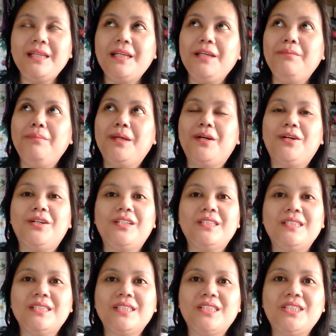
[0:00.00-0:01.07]
tea because
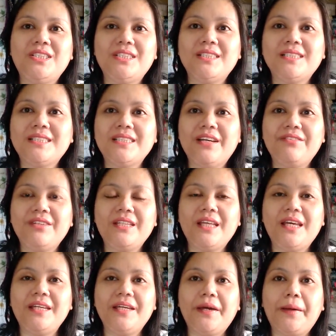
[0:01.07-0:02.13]
it's just 7
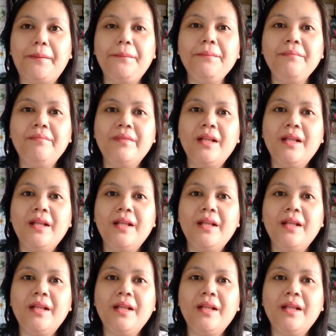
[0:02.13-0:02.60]
a.m.